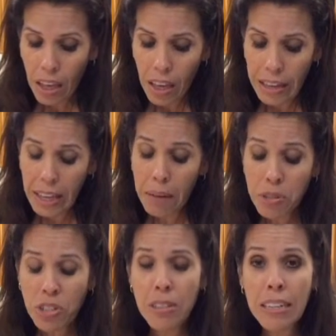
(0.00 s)
I
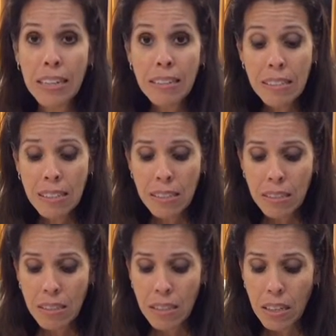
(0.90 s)
capture the
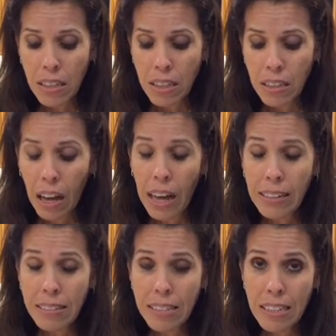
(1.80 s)
innocence, the
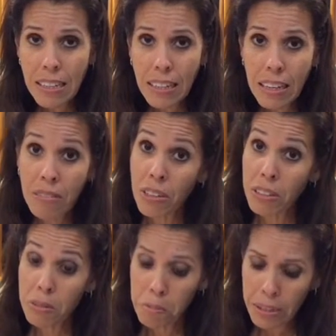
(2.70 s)
honesty, and
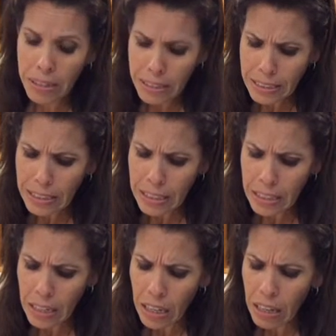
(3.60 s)
vulnerability
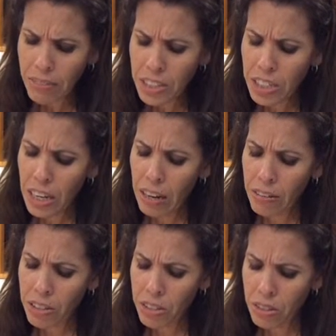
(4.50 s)
of each
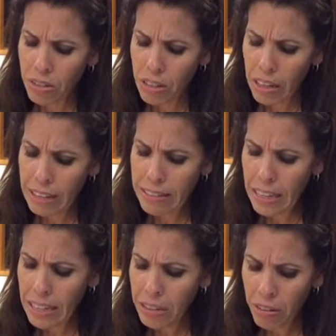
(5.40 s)
character as
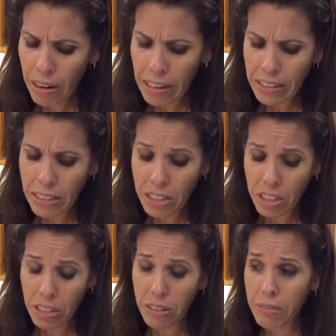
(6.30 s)
they interact each
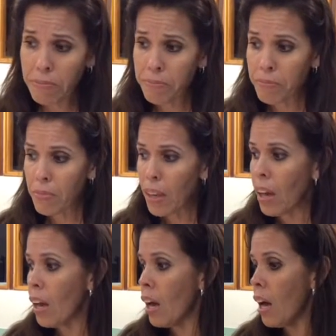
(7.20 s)
other.
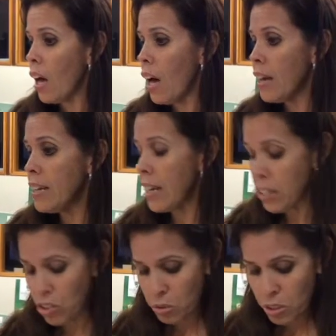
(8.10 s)
I'd
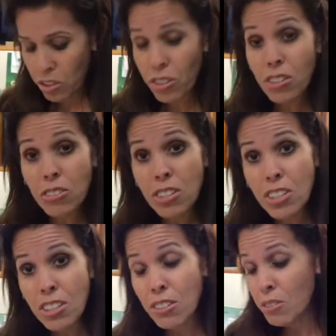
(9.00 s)
like to introduce
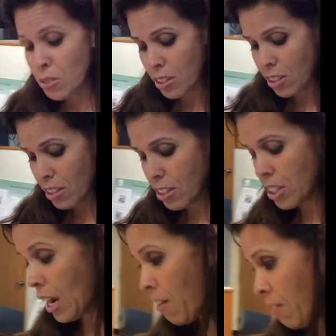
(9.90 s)
to you
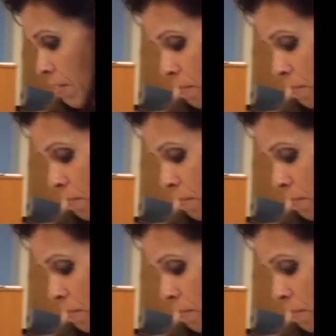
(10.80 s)
Sharon.